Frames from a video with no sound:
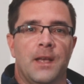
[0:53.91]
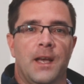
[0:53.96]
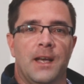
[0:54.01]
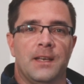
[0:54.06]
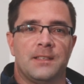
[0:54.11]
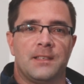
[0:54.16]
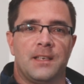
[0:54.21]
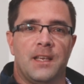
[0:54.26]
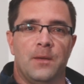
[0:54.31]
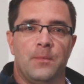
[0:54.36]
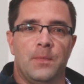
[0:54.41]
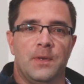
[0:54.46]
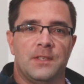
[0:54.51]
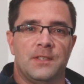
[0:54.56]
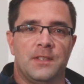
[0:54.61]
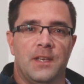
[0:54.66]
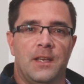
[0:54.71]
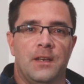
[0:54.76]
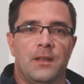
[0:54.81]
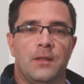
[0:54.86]
as can be
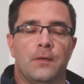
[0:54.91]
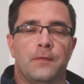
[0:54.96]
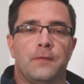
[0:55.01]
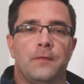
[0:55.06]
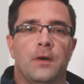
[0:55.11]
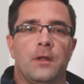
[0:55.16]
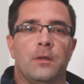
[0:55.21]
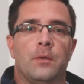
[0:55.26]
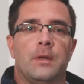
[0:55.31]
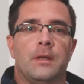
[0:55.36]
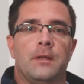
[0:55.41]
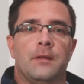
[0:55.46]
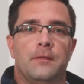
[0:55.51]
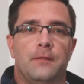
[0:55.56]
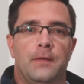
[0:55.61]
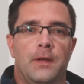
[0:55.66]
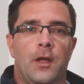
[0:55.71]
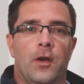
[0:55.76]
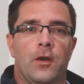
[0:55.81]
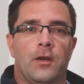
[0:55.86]
seen in the following
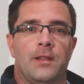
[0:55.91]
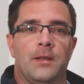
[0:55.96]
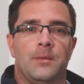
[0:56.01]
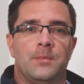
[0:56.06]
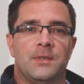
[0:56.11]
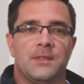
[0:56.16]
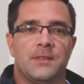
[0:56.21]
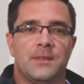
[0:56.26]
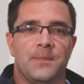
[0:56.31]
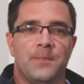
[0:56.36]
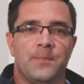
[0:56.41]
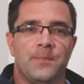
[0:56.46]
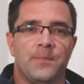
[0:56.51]
video clips.